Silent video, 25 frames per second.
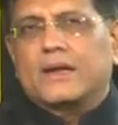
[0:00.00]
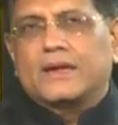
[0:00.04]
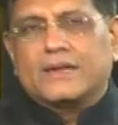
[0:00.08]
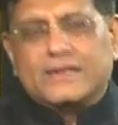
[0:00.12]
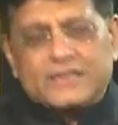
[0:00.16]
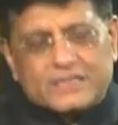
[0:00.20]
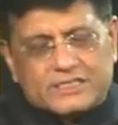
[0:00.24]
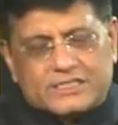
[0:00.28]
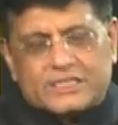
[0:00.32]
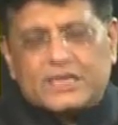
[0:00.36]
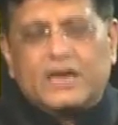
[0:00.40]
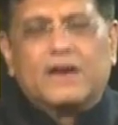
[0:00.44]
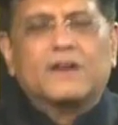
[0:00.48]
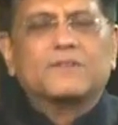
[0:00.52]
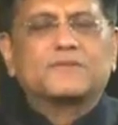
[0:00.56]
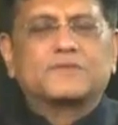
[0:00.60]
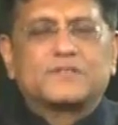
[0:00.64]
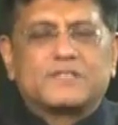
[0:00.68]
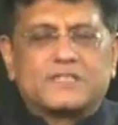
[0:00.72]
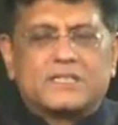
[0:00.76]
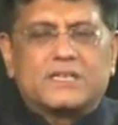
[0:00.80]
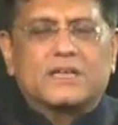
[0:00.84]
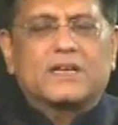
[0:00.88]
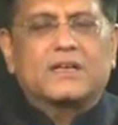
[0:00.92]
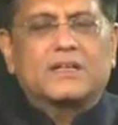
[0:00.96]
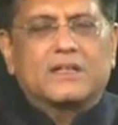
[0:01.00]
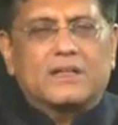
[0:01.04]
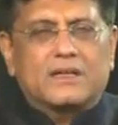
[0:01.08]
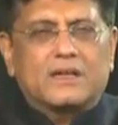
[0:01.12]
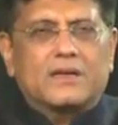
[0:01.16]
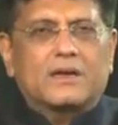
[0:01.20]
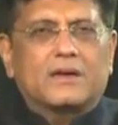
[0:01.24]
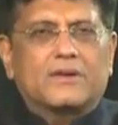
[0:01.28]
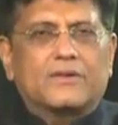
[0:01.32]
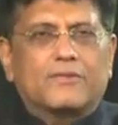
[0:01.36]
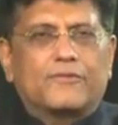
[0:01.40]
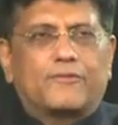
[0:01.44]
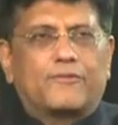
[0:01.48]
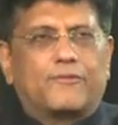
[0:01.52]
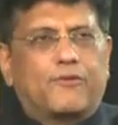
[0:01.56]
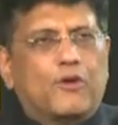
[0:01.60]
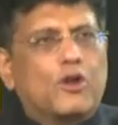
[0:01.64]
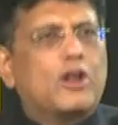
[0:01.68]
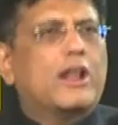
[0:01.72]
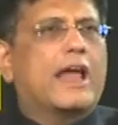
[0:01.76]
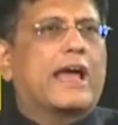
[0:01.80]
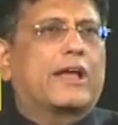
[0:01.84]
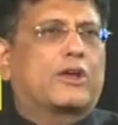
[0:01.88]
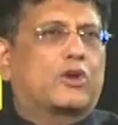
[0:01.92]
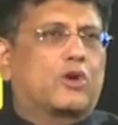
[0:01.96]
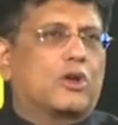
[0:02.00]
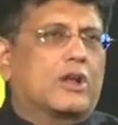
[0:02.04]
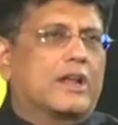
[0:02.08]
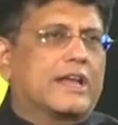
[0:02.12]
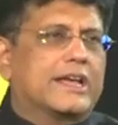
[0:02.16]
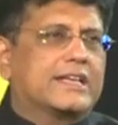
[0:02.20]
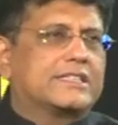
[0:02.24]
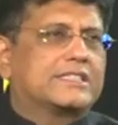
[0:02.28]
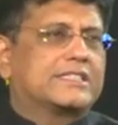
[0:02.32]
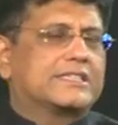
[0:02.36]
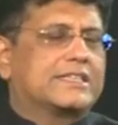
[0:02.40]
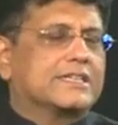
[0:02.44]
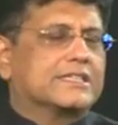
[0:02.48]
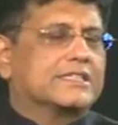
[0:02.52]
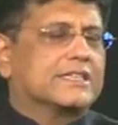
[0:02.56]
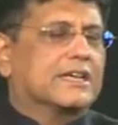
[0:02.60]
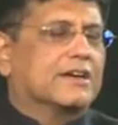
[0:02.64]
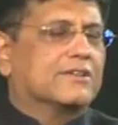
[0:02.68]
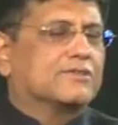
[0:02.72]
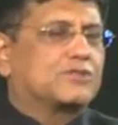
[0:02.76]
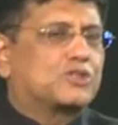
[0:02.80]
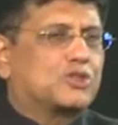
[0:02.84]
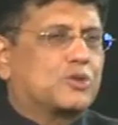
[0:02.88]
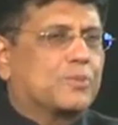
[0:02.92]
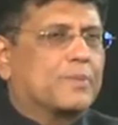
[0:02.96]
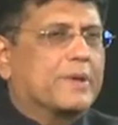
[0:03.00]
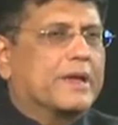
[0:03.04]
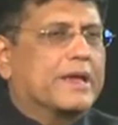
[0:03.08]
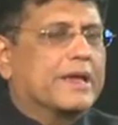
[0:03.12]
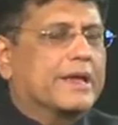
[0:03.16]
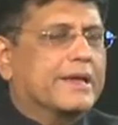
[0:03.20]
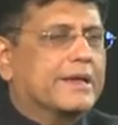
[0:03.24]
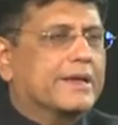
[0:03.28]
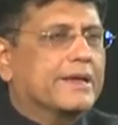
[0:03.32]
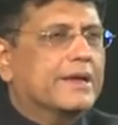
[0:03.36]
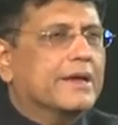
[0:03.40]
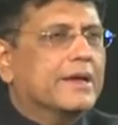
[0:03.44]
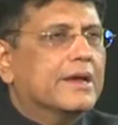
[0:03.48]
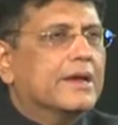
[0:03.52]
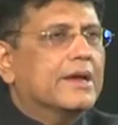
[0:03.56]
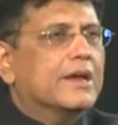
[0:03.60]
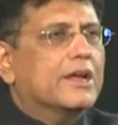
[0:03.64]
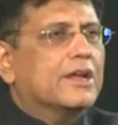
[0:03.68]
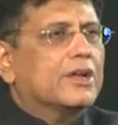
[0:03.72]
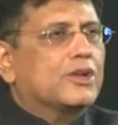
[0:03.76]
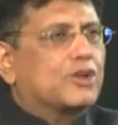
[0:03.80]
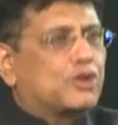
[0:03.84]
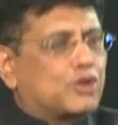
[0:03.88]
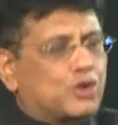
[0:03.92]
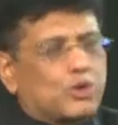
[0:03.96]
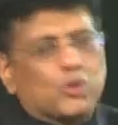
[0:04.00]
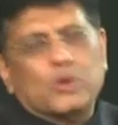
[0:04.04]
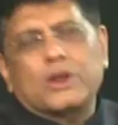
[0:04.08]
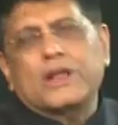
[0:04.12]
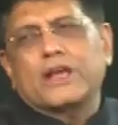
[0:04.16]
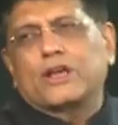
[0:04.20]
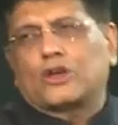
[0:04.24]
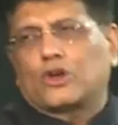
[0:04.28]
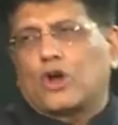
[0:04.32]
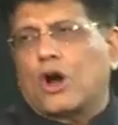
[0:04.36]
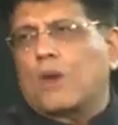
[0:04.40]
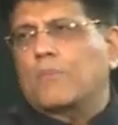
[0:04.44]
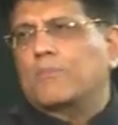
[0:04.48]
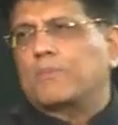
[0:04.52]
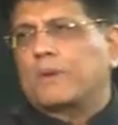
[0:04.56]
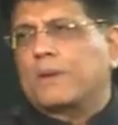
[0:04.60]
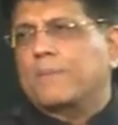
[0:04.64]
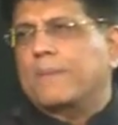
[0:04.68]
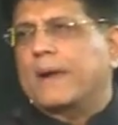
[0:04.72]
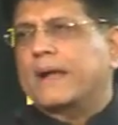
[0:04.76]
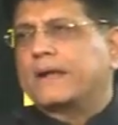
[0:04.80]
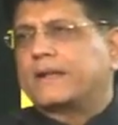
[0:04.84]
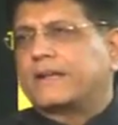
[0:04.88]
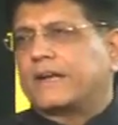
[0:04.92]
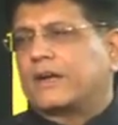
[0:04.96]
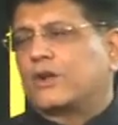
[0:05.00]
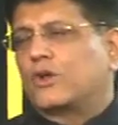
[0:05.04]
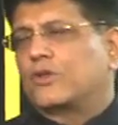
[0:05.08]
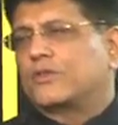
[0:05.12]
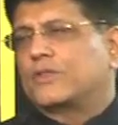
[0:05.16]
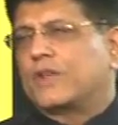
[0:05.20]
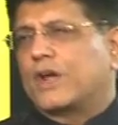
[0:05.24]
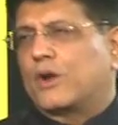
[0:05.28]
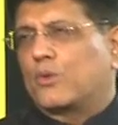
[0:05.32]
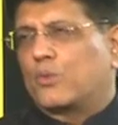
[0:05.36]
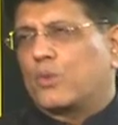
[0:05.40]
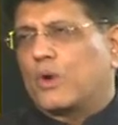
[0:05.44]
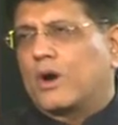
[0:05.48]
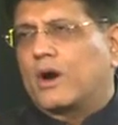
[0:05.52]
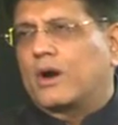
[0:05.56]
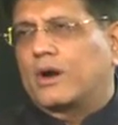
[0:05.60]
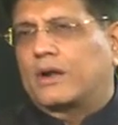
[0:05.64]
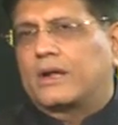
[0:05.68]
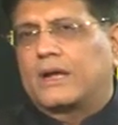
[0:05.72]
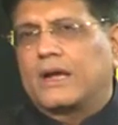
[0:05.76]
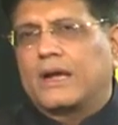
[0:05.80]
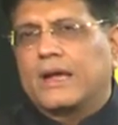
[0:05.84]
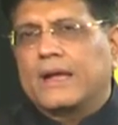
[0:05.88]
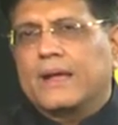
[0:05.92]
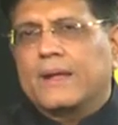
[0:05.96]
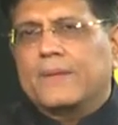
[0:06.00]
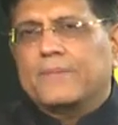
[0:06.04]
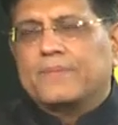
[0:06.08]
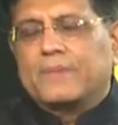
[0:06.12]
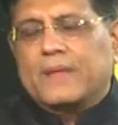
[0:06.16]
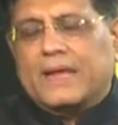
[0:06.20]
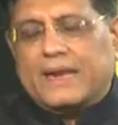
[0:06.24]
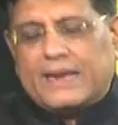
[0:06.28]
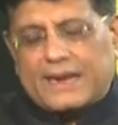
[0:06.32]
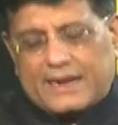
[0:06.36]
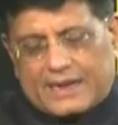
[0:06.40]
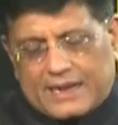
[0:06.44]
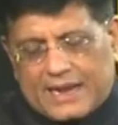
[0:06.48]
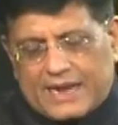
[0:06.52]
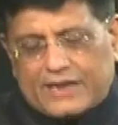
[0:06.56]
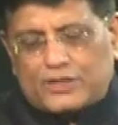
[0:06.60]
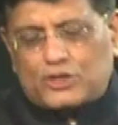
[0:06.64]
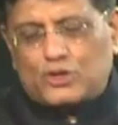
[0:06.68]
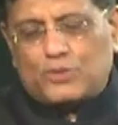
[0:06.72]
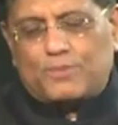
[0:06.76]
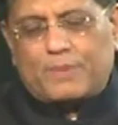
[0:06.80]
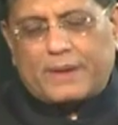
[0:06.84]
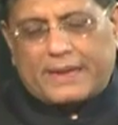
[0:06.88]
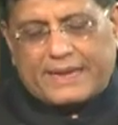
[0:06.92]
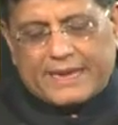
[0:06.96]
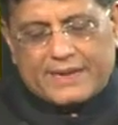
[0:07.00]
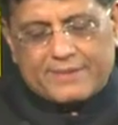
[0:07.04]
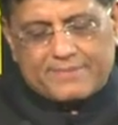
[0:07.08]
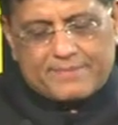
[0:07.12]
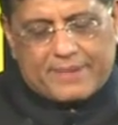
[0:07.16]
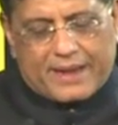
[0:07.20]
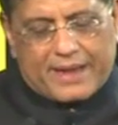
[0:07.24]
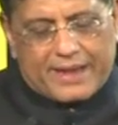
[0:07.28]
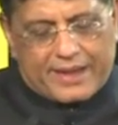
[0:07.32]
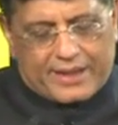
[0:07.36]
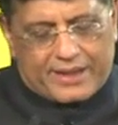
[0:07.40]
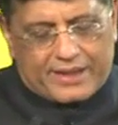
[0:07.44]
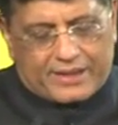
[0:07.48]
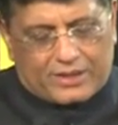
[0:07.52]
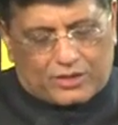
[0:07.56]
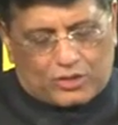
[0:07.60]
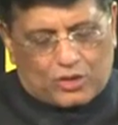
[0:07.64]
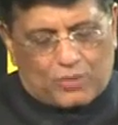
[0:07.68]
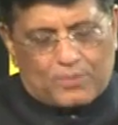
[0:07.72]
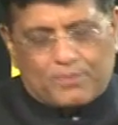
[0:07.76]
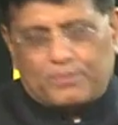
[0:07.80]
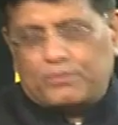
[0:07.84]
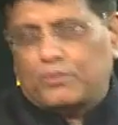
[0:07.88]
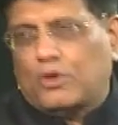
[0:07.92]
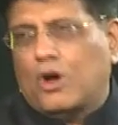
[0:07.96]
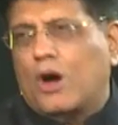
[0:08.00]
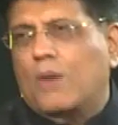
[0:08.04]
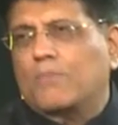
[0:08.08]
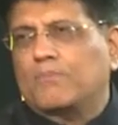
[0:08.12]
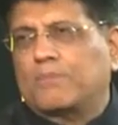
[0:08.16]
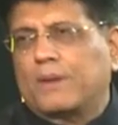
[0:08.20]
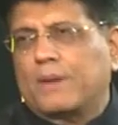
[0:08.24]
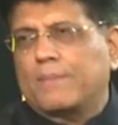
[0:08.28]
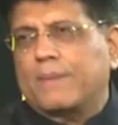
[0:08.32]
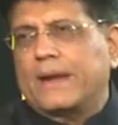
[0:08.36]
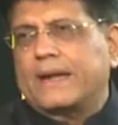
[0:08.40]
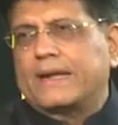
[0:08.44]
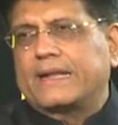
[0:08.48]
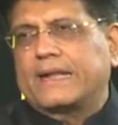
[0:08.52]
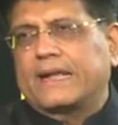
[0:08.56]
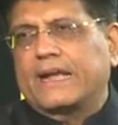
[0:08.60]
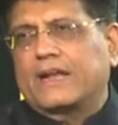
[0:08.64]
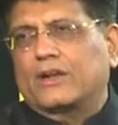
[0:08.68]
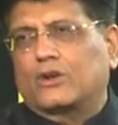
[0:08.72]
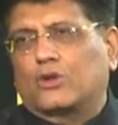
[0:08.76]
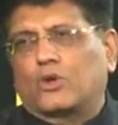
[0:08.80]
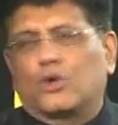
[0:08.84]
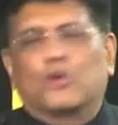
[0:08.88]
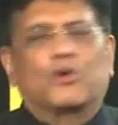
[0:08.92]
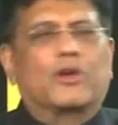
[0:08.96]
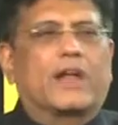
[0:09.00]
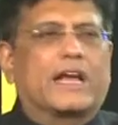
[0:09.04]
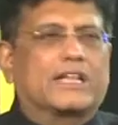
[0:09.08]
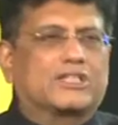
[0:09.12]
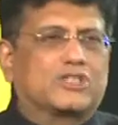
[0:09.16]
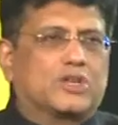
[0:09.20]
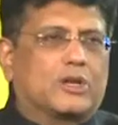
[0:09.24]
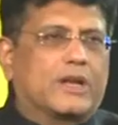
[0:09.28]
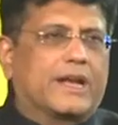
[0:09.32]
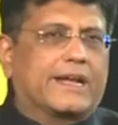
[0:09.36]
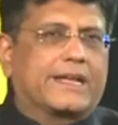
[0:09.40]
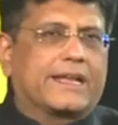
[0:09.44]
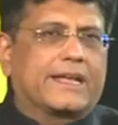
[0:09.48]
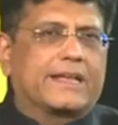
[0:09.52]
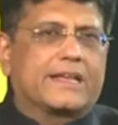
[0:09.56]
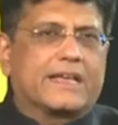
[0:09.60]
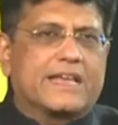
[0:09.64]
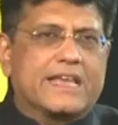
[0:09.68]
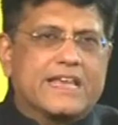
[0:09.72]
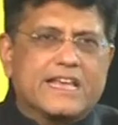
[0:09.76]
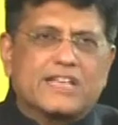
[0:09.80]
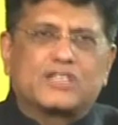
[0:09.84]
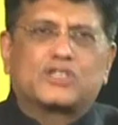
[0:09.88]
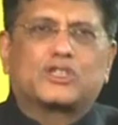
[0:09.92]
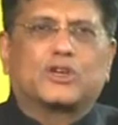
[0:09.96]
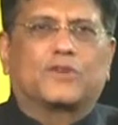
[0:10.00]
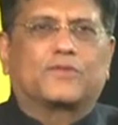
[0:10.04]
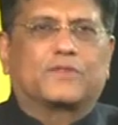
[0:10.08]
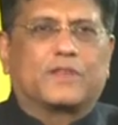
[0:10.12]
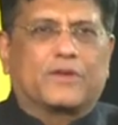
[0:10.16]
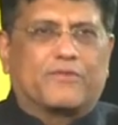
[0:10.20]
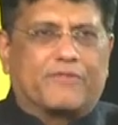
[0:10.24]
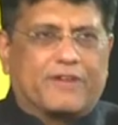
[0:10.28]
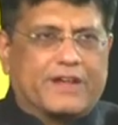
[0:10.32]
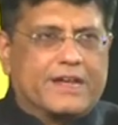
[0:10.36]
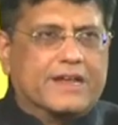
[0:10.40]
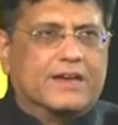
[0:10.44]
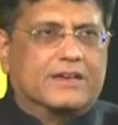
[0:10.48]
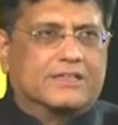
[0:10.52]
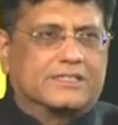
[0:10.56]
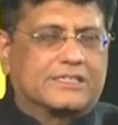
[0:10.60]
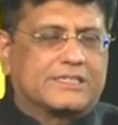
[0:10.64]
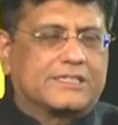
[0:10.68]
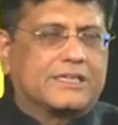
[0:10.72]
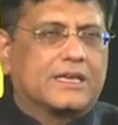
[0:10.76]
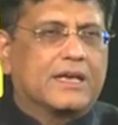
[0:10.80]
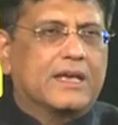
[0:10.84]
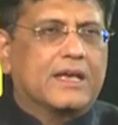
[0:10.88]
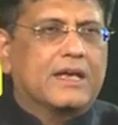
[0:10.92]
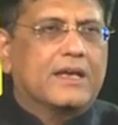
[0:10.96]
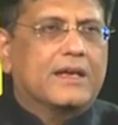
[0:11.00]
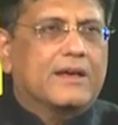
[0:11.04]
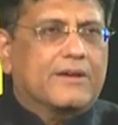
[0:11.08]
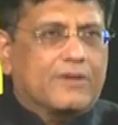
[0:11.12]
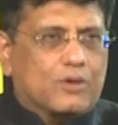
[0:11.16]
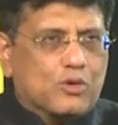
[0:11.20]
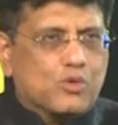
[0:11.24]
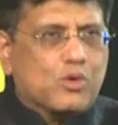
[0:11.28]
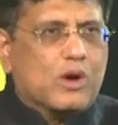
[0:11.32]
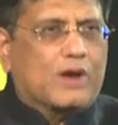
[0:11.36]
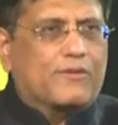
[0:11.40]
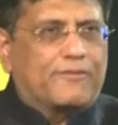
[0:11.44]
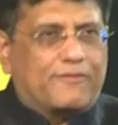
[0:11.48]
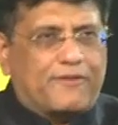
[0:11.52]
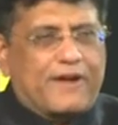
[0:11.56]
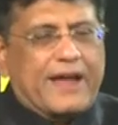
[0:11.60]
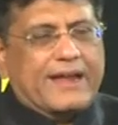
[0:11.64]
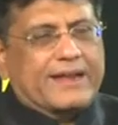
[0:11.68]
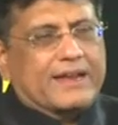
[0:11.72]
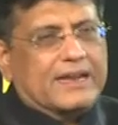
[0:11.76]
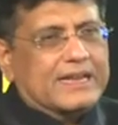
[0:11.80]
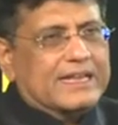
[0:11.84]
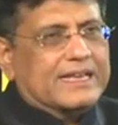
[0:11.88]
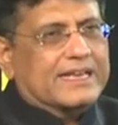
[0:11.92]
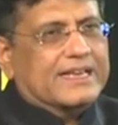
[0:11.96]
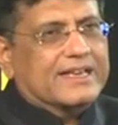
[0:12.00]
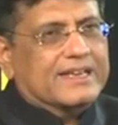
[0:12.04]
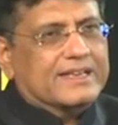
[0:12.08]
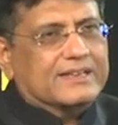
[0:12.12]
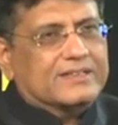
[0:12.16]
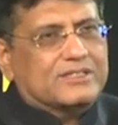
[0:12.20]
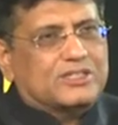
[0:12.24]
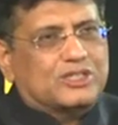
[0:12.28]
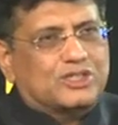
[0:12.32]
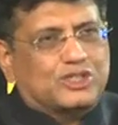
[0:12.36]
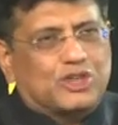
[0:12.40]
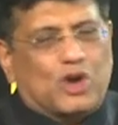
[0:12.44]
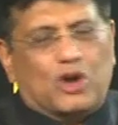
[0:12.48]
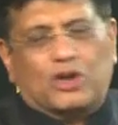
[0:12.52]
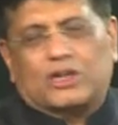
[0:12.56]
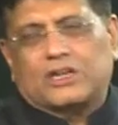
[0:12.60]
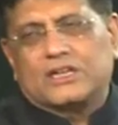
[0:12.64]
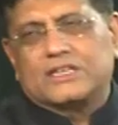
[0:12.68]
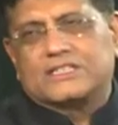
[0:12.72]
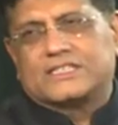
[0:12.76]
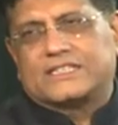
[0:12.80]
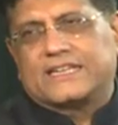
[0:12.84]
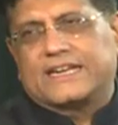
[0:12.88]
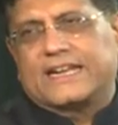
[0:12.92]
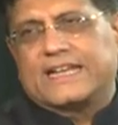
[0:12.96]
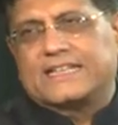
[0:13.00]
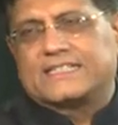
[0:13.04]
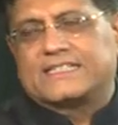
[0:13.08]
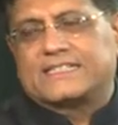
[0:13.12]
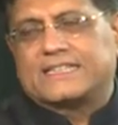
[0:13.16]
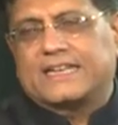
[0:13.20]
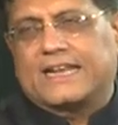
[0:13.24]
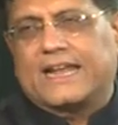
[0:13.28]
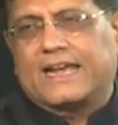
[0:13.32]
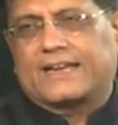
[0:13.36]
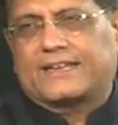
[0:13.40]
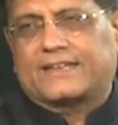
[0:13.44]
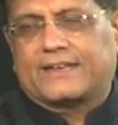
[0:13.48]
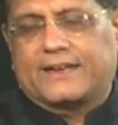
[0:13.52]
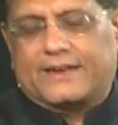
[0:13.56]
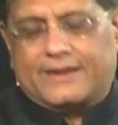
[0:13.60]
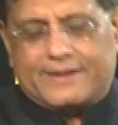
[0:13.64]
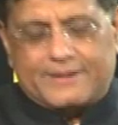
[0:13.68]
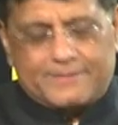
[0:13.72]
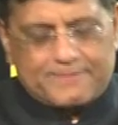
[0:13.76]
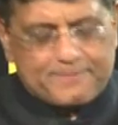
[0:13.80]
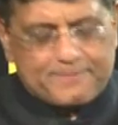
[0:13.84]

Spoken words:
deserves full accolades, deserves to be truly complimented on their work. And I'd like to begin by complimenting and congratulating each of the winners who are finally shortlisted and selected.